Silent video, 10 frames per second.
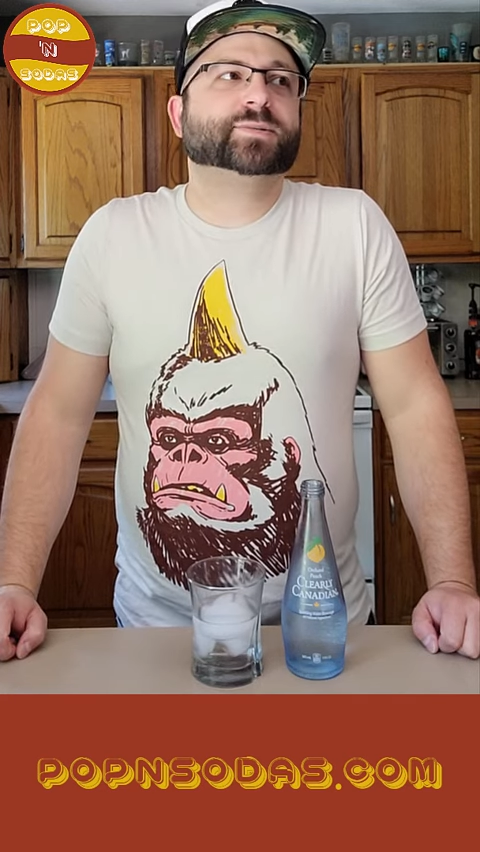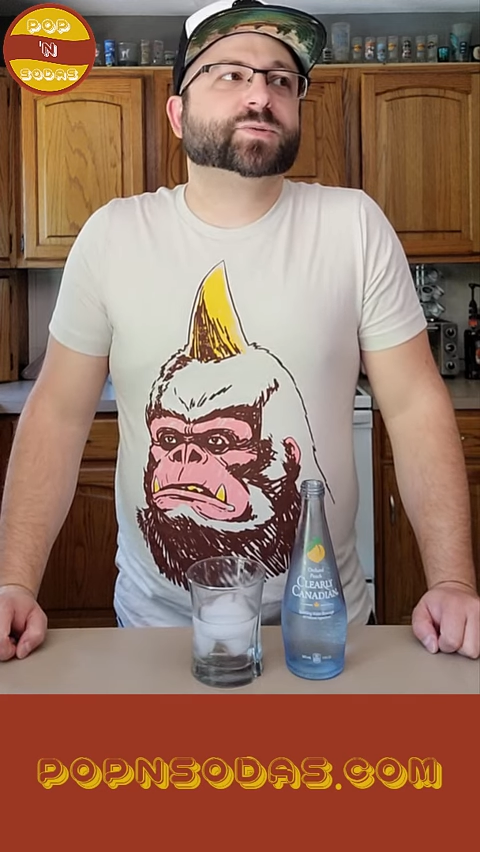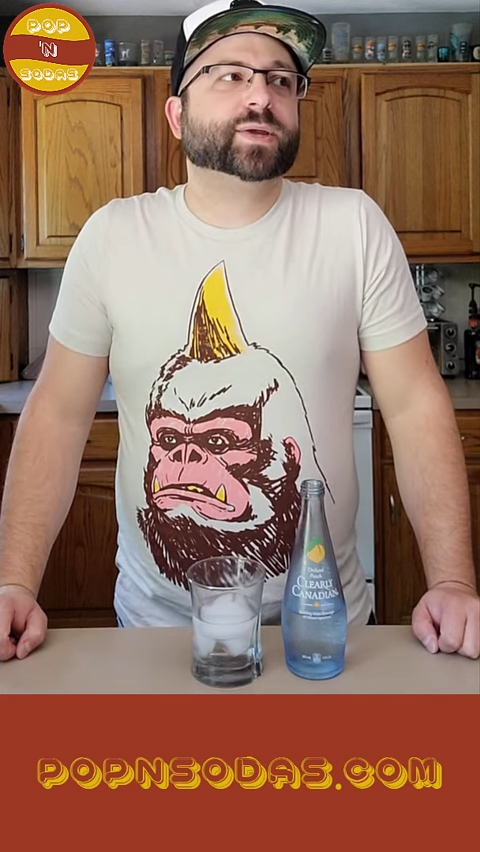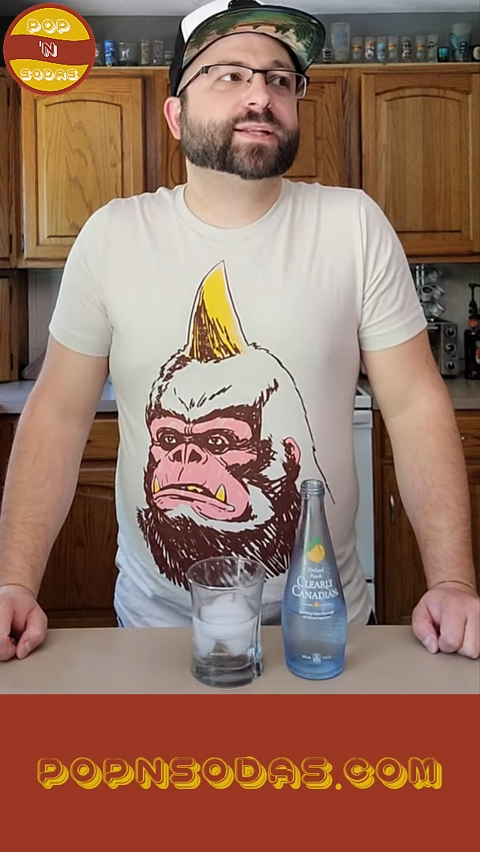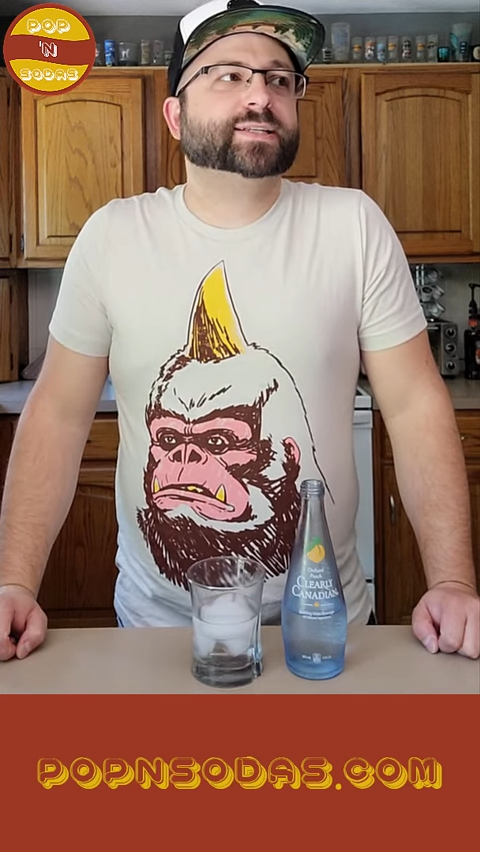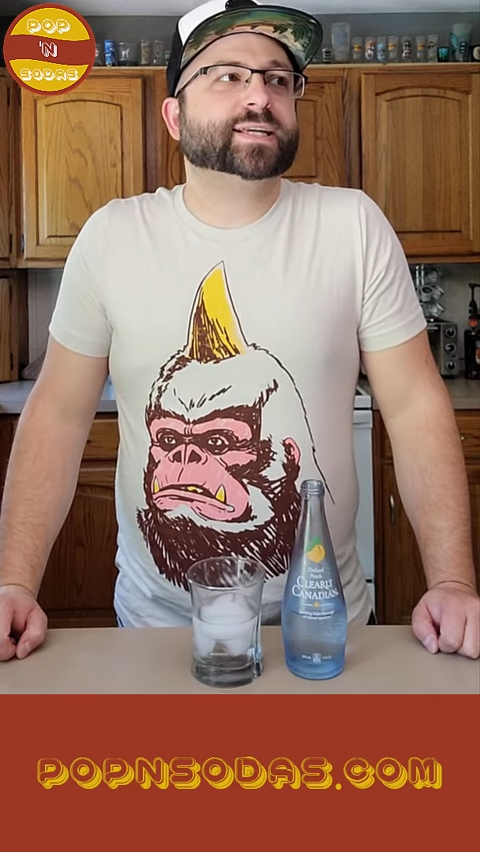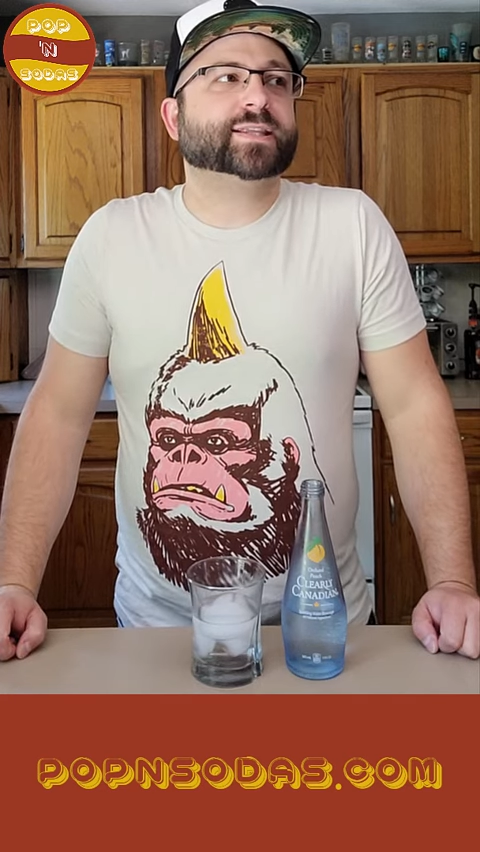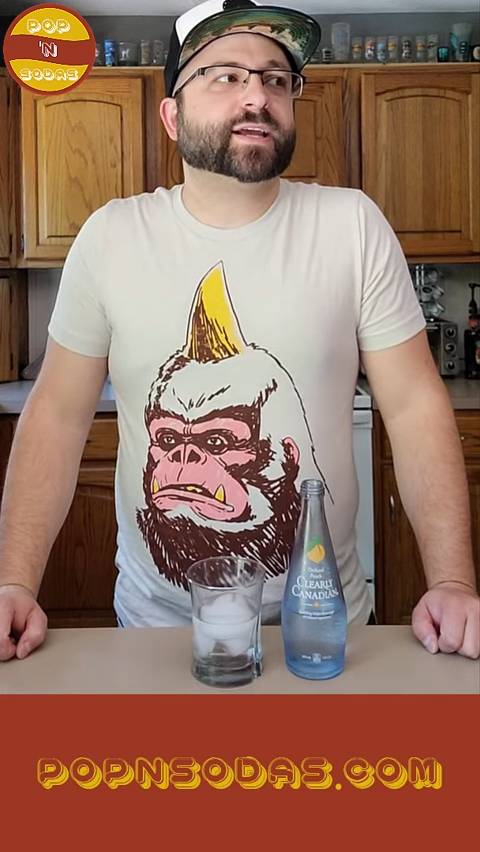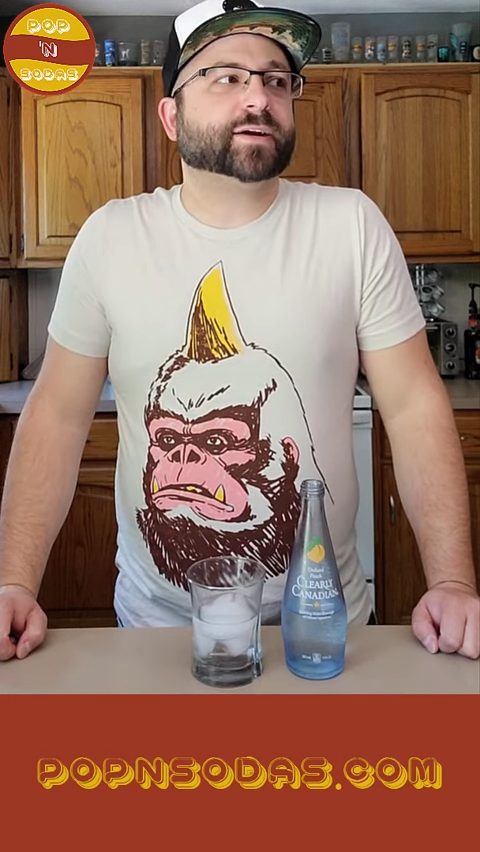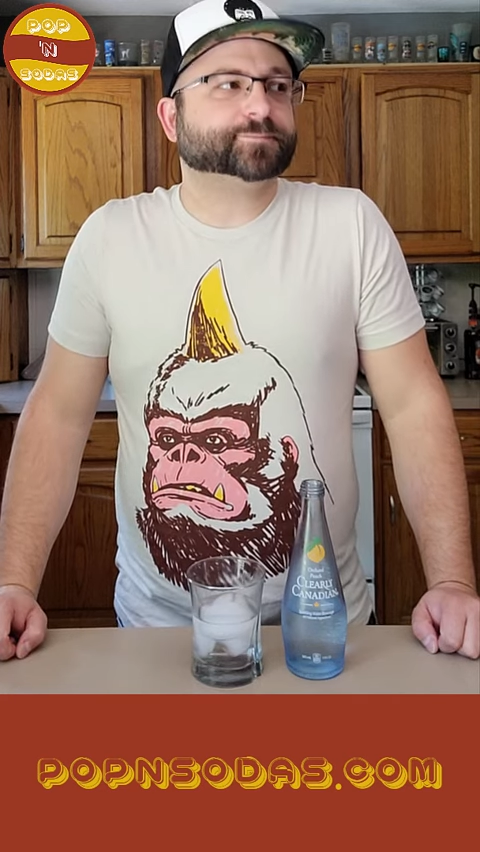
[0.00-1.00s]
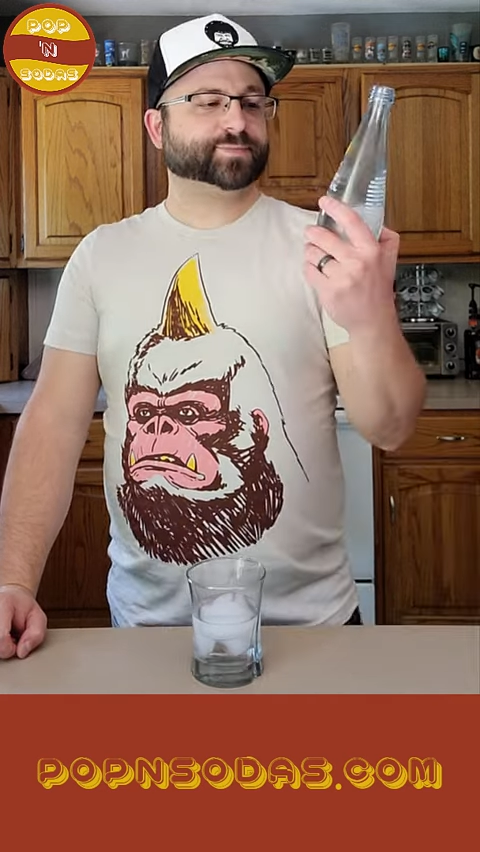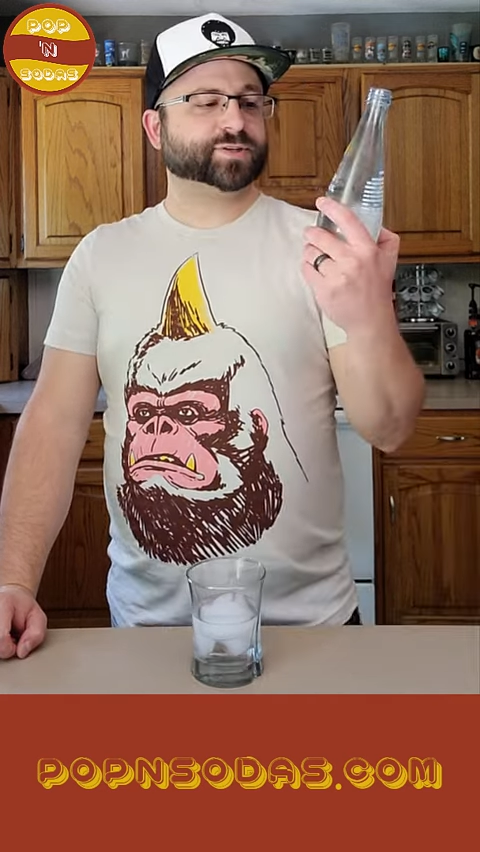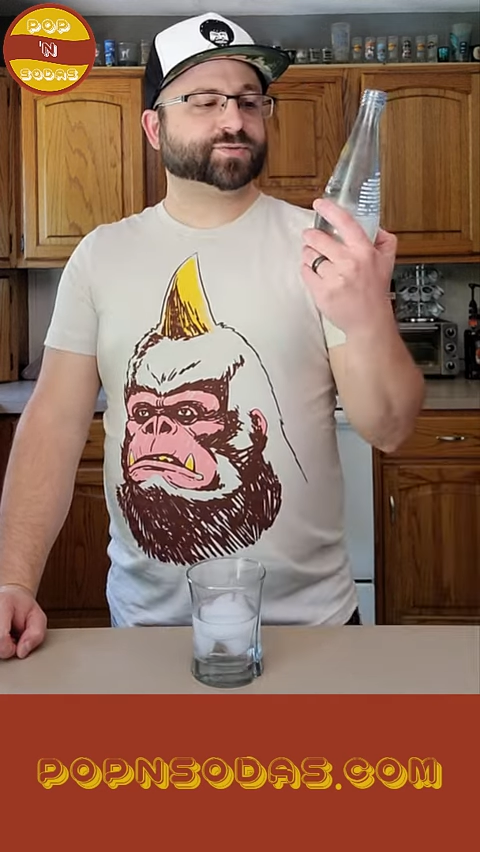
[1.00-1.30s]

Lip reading: sweetness in there. There's